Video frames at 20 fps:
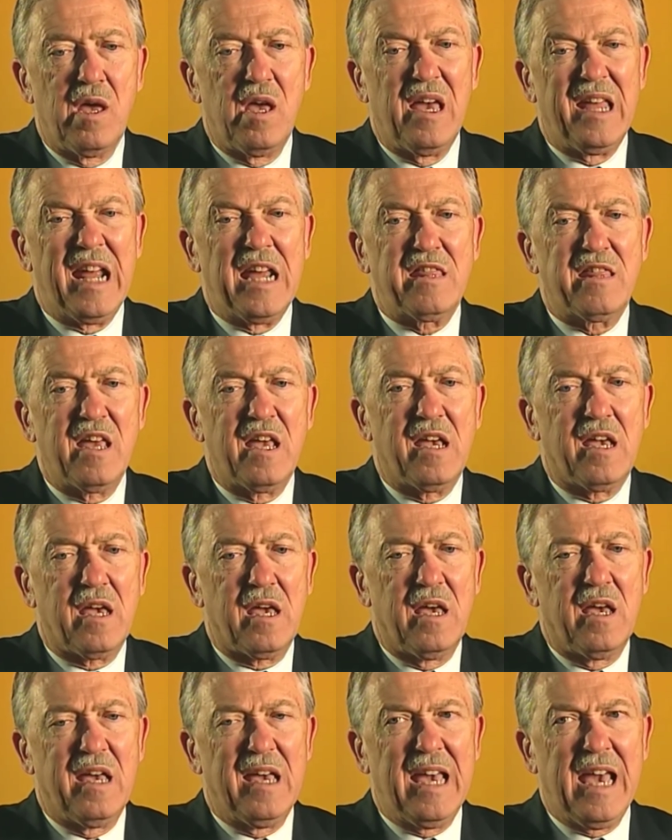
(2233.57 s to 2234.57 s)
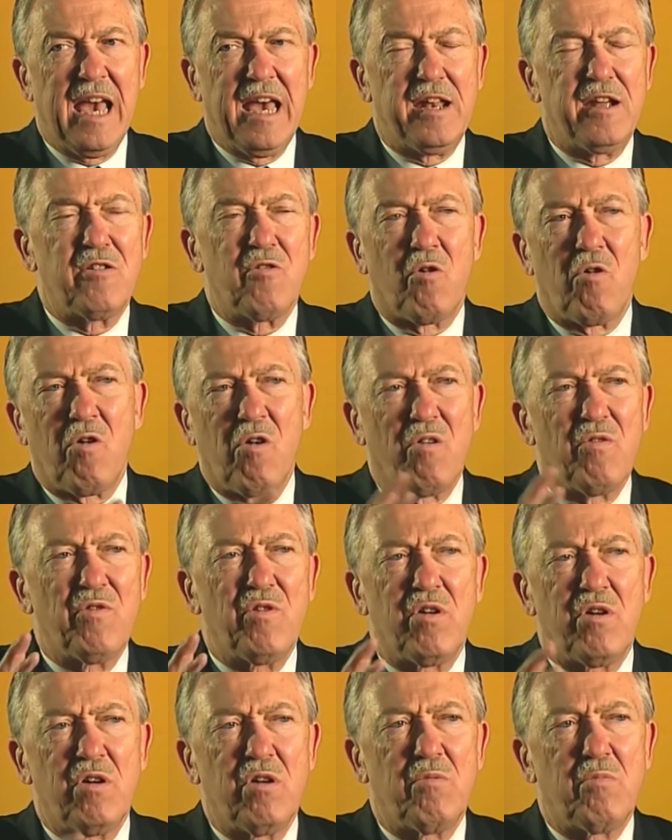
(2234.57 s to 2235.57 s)
and I think uh, added all
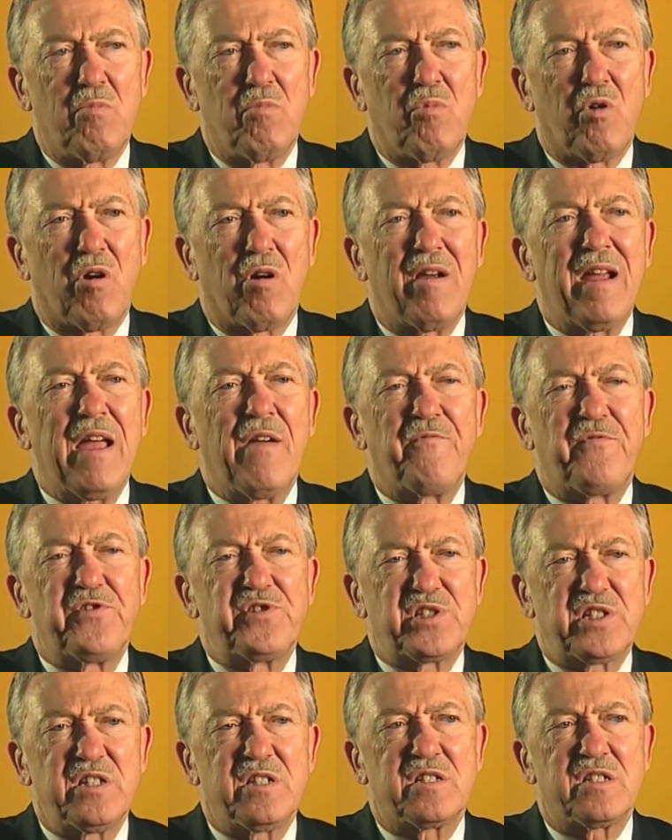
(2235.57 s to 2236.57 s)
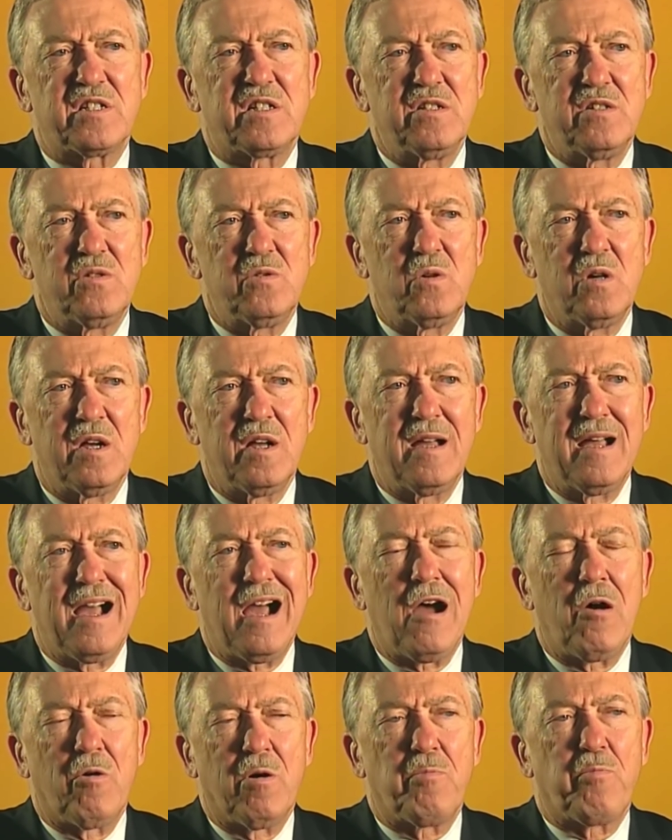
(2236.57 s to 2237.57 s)
the more emphasis to
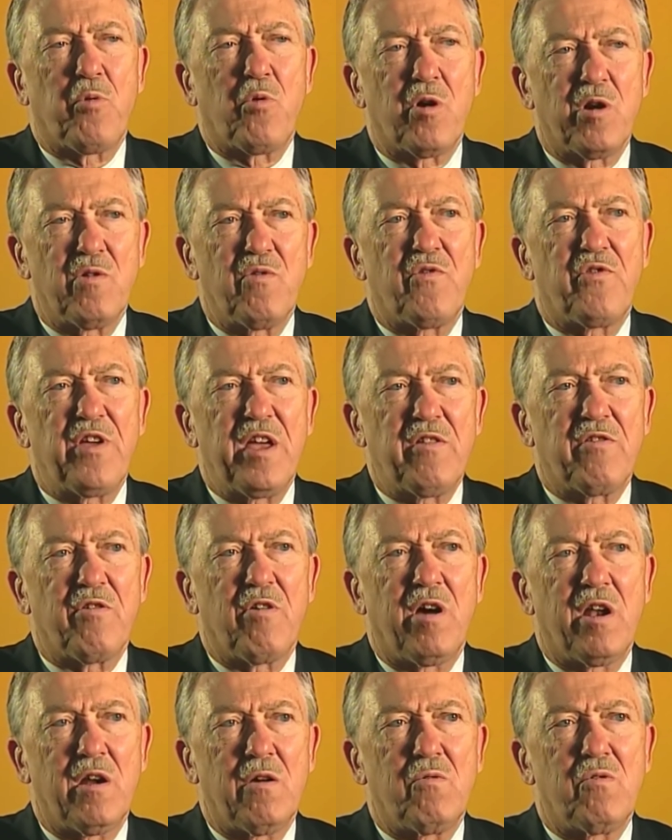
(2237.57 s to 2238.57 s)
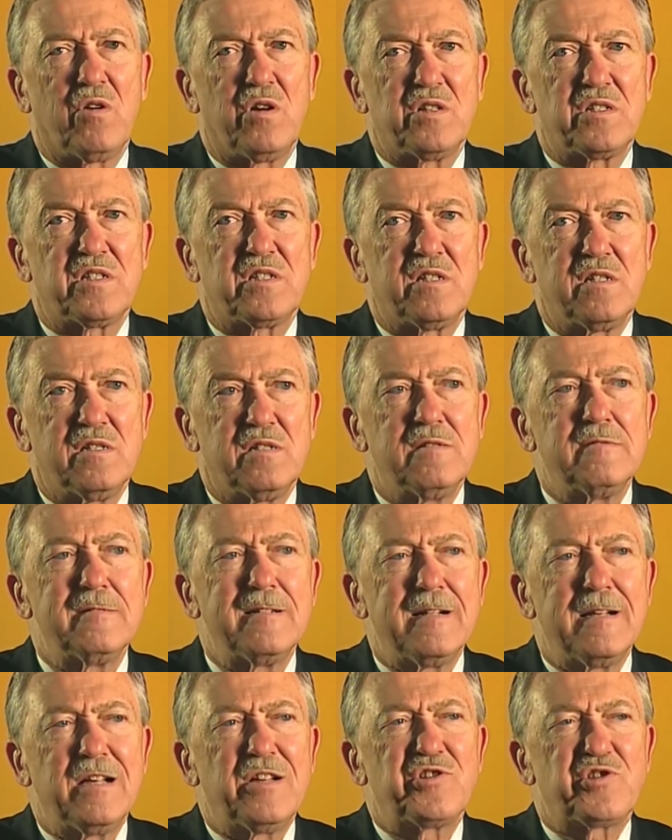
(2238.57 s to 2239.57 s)
how important they thought it was to
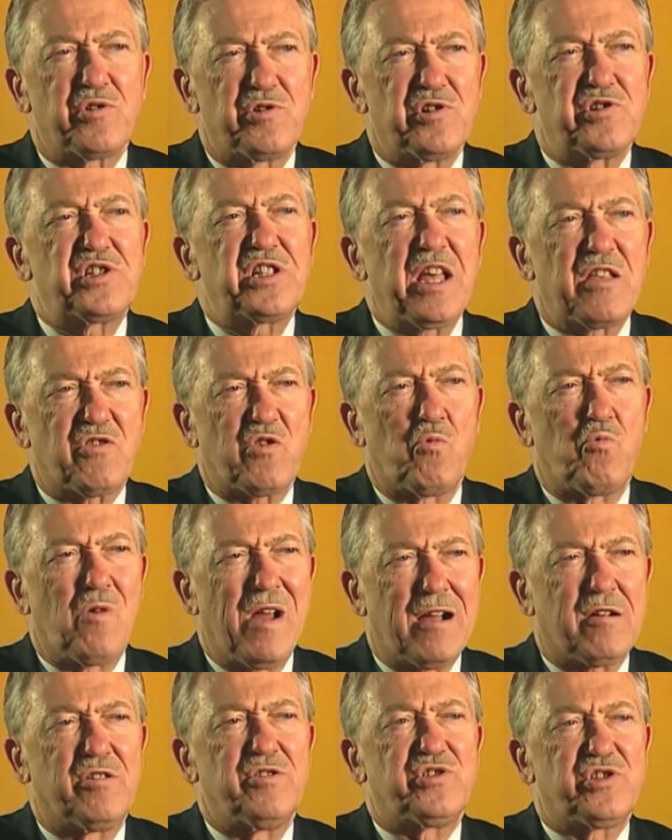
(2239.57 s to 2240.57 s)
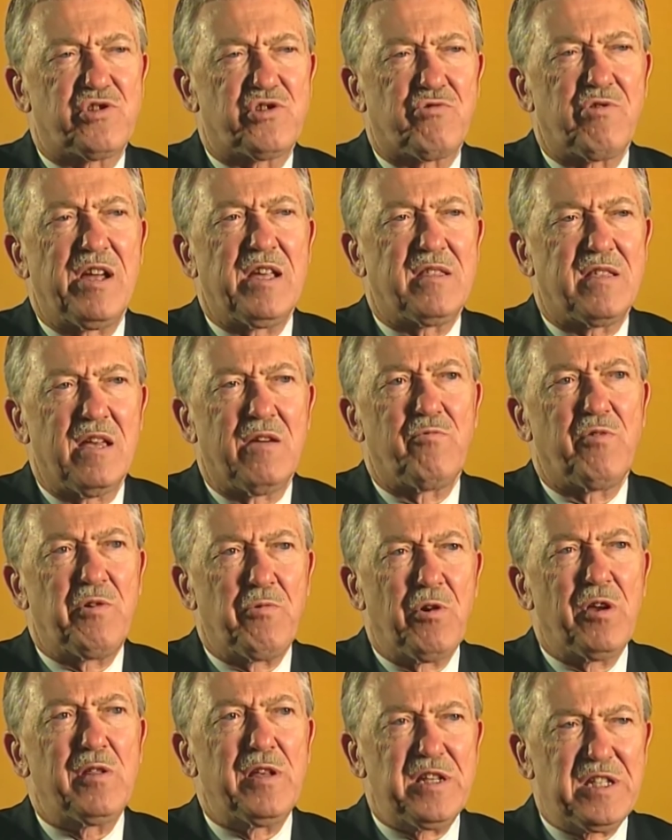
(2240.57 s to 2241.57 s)
sort of set the record straight that we
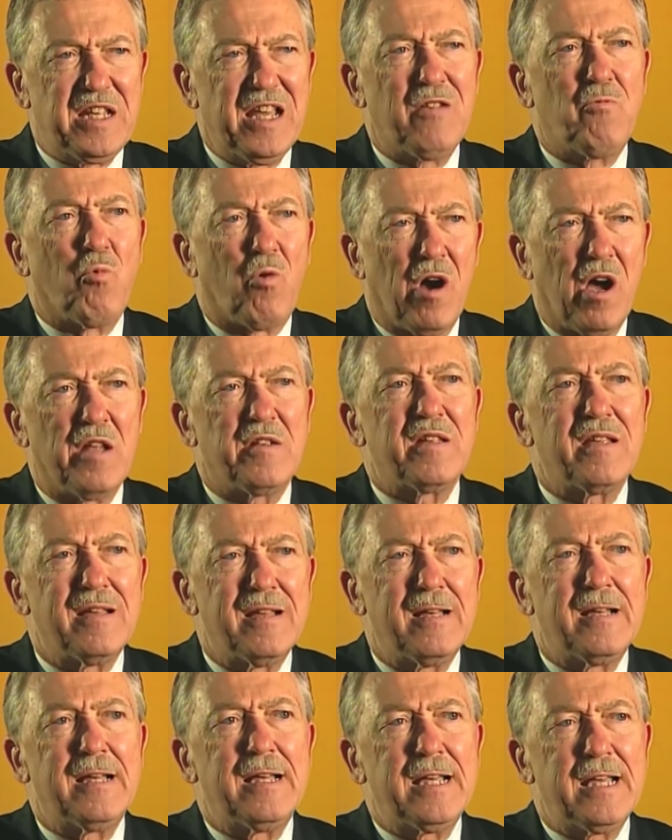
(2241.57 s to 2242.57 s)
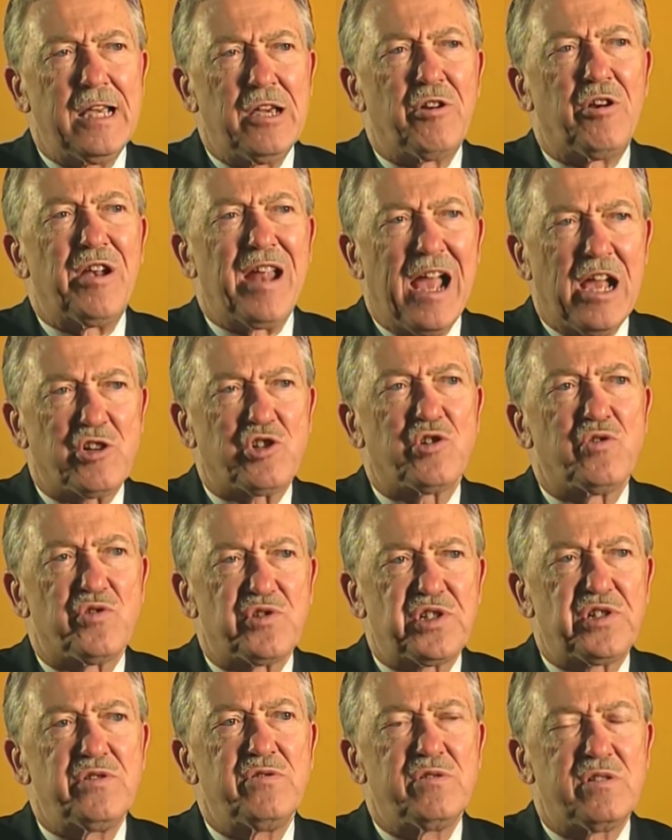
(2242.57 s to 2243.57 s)
really did want international
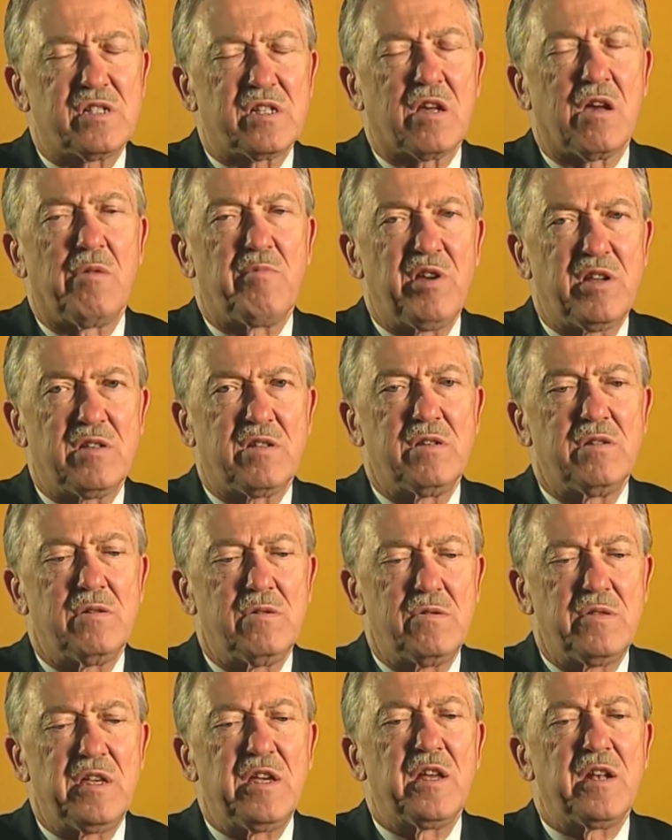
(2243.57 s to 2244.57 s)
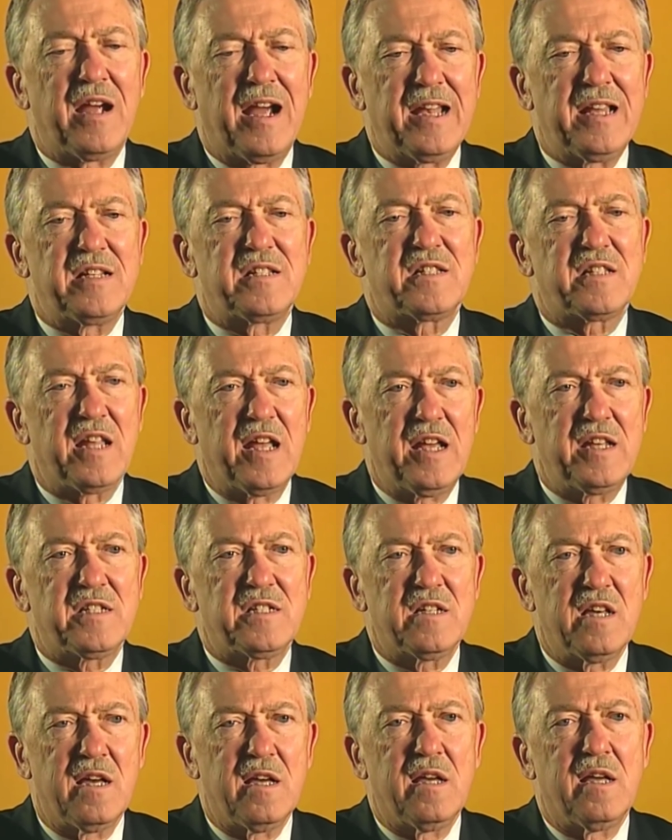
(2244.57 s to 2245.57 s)
students coming to the United
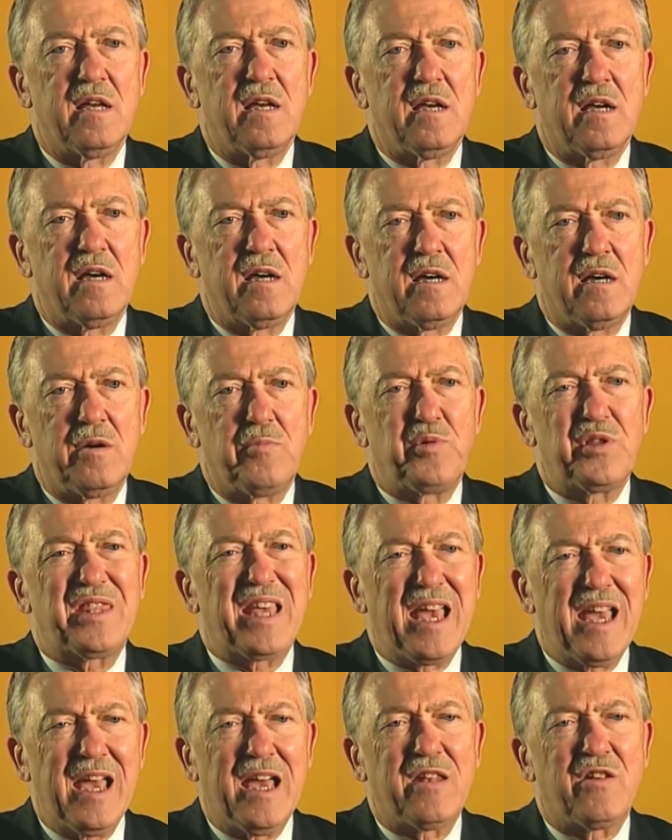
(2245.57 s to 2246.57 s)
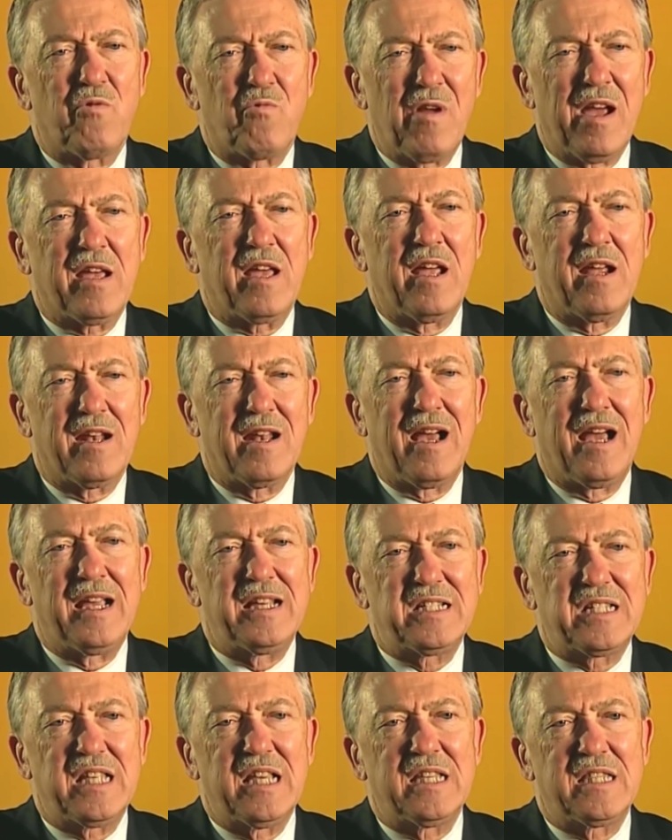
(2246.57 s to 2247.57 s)
States, uh, but they had to
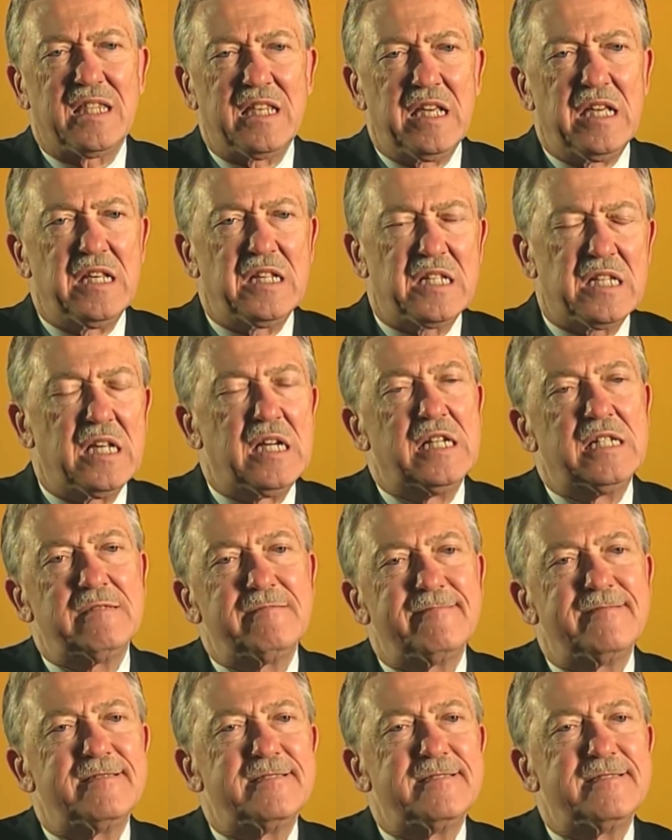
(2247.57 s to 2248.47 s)
recognize that these uh,